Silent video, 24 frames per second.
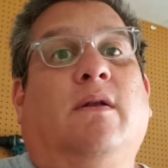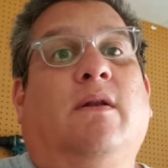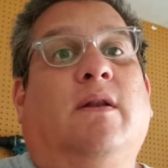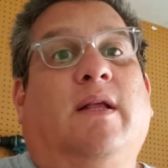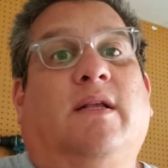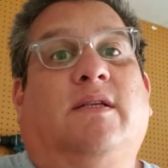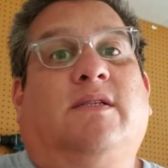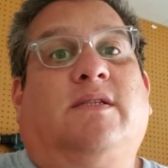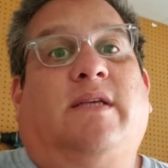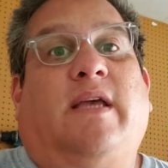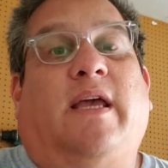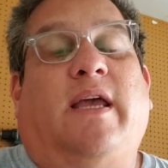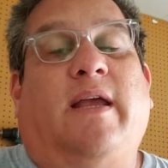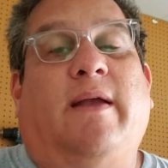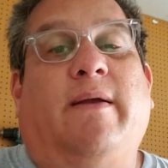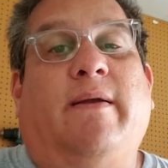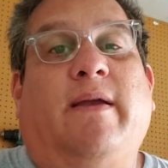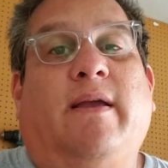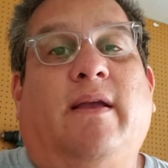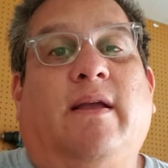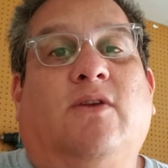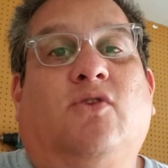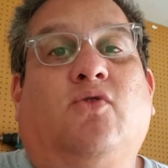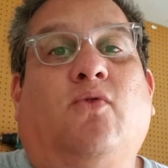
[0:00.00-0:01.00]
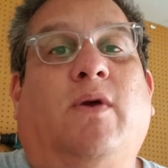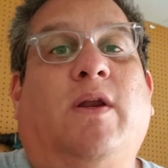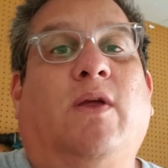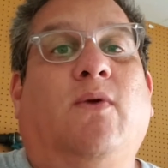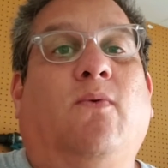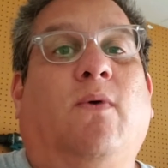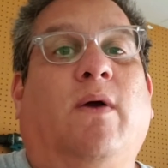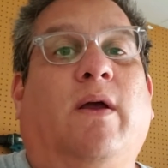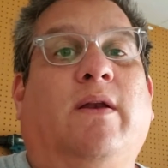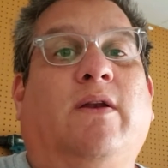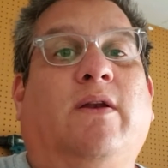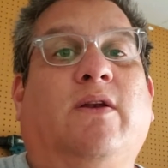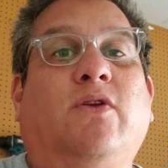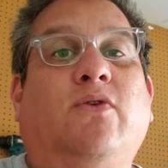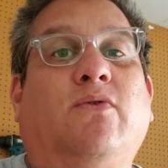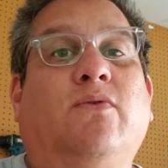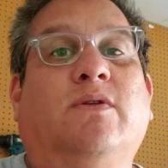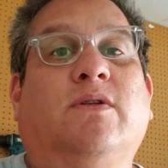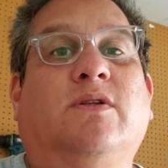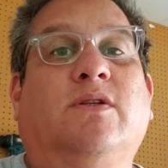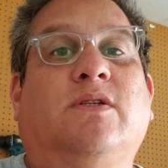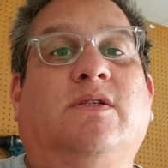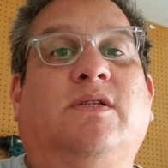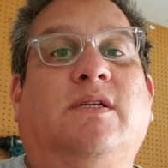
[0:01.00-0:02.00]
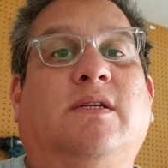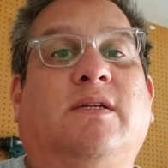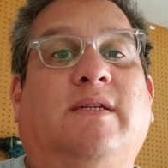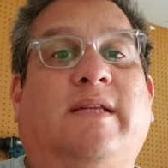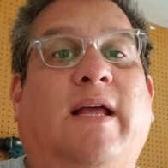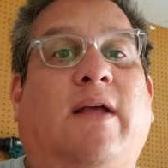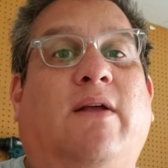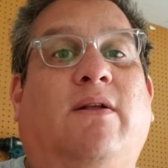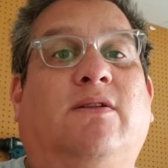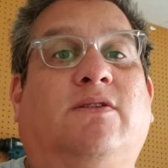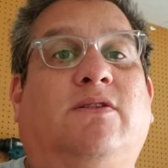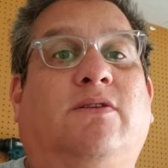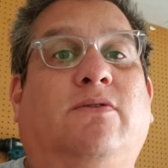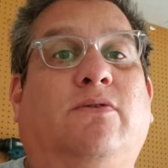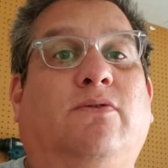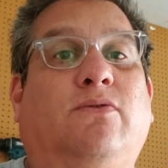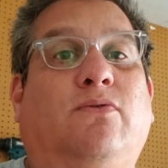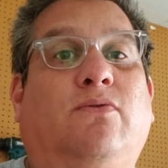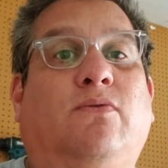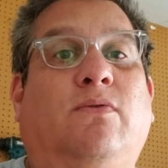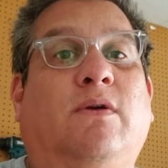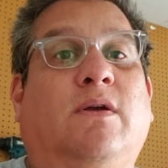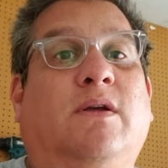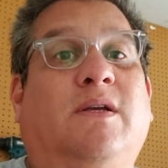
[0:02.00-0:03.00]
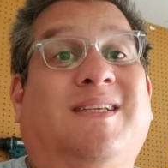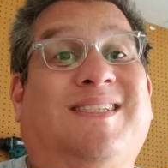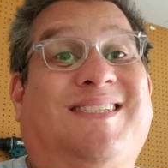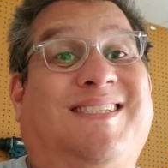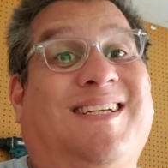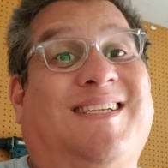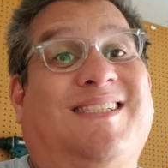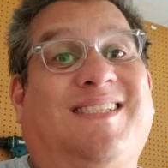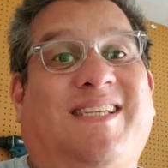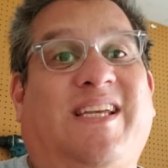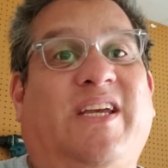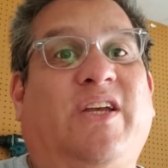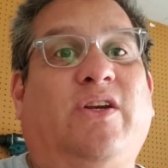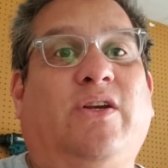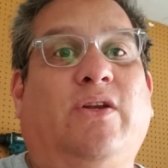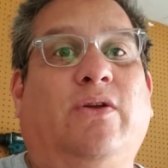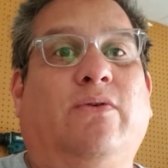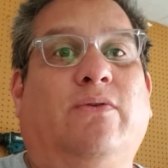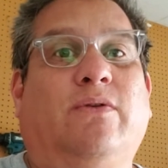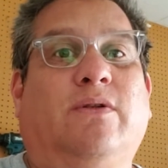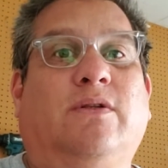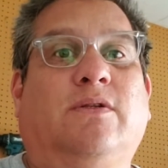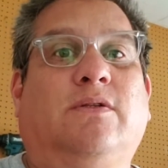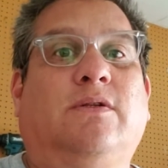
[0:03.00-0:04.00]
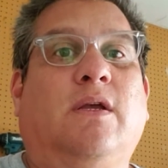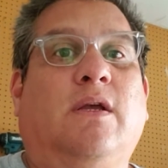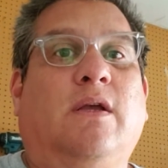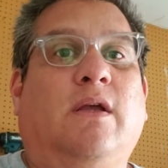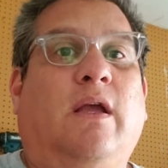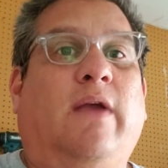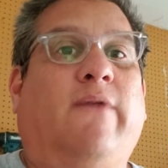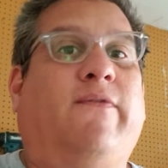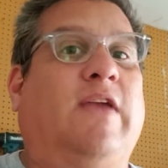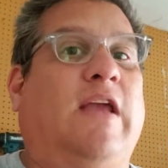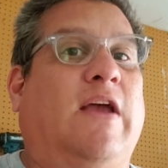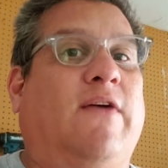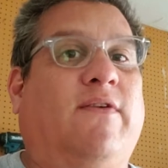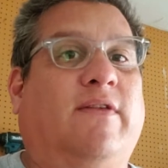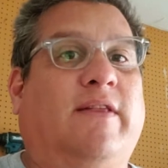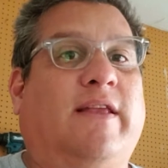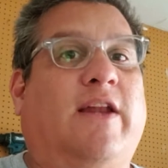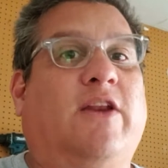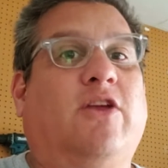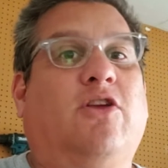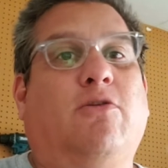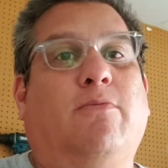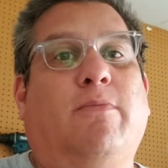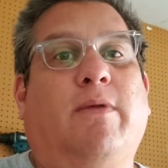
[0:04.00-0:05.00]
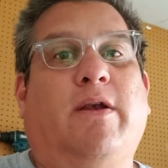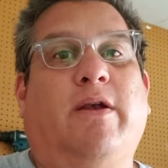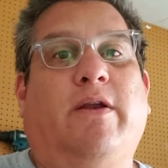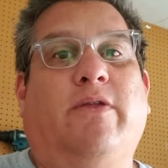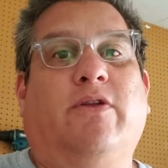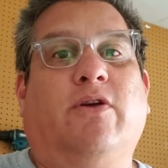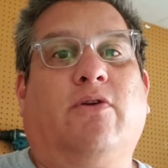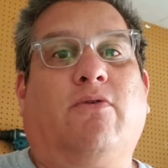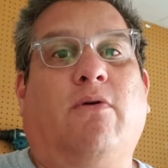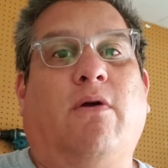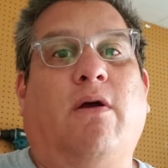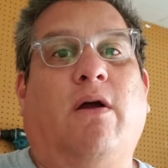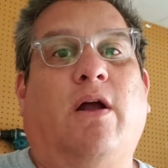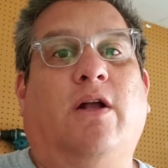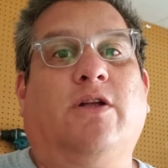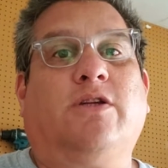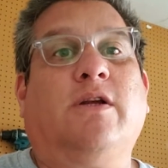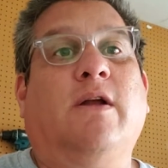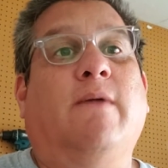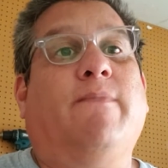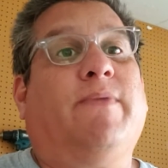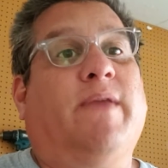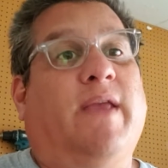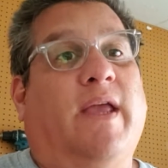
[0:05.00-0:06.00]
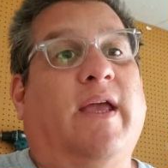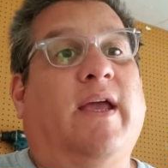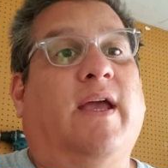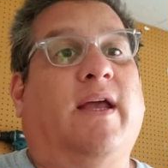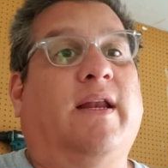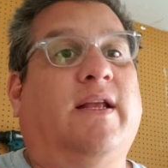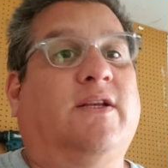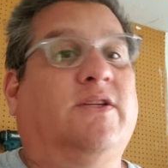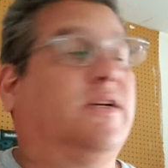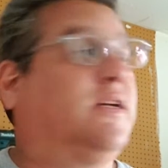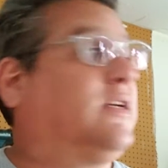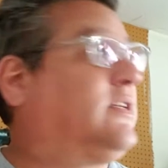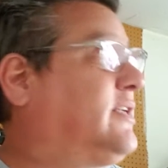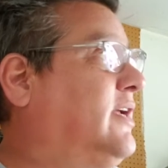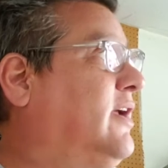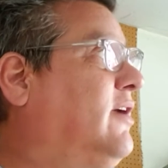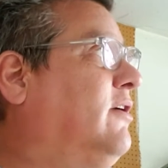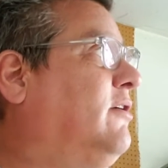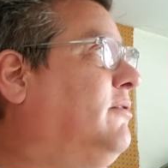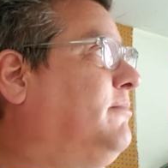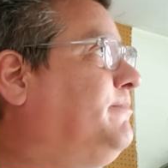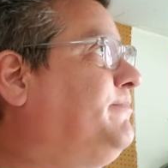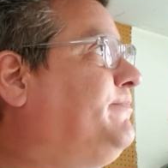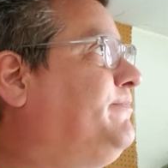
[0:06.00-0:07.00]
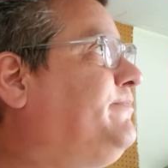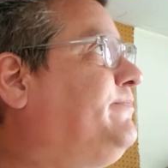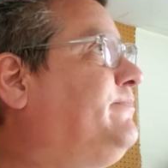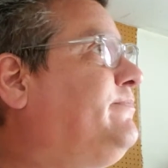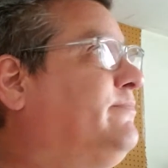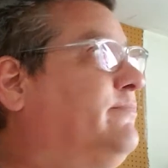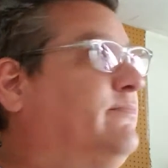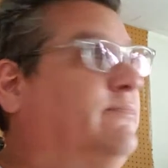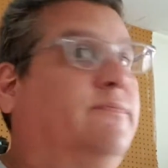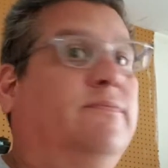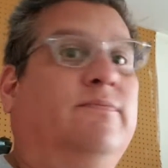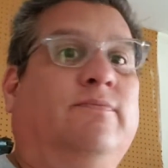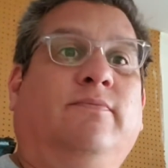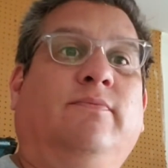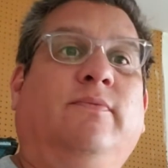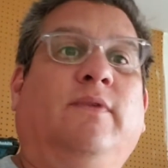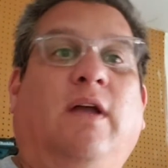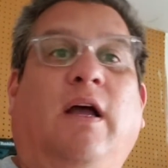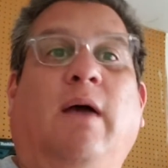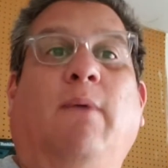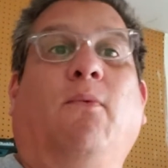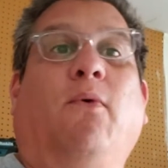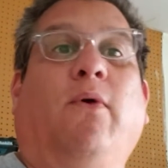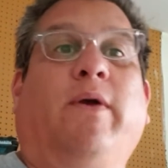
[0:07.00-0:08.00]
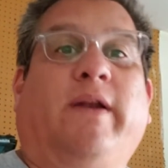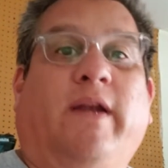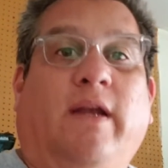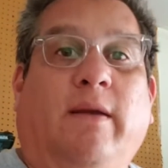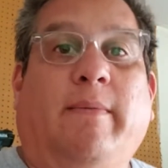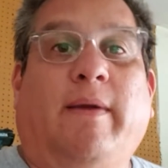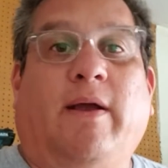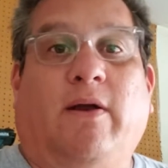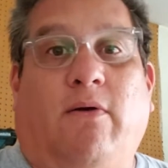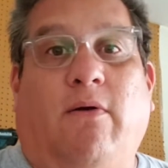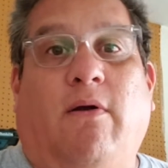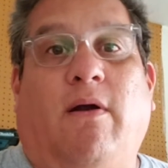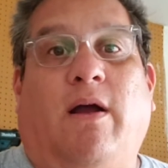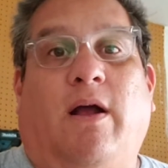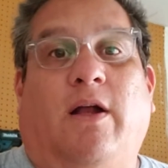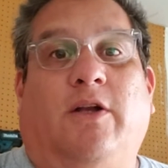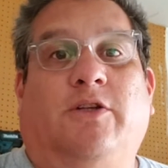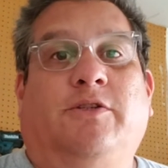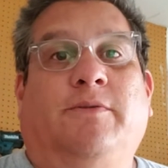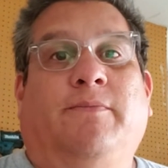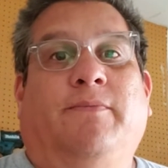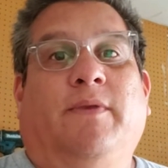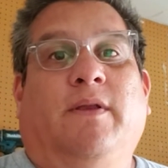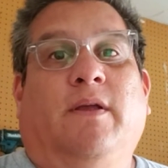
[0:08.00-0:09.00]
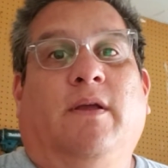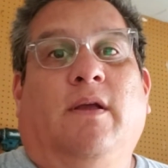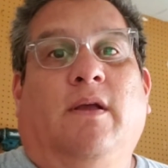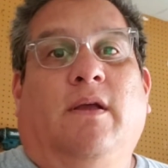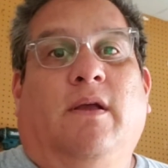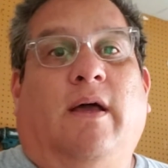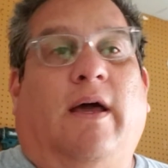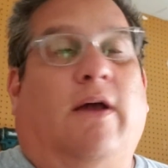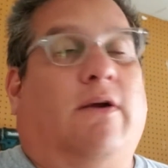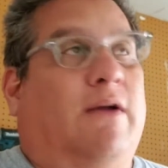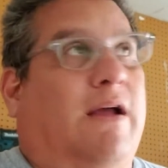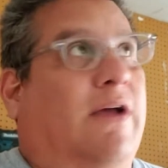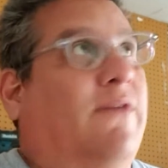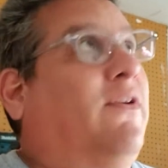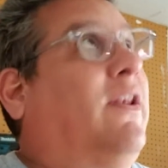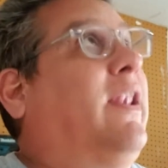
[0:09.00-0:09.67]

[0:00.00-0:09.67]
let's say, 21 newtons down to 16 newtons if you have a lot of humidity in the garage. And as you can tell, I'm working in my garage. I don't have a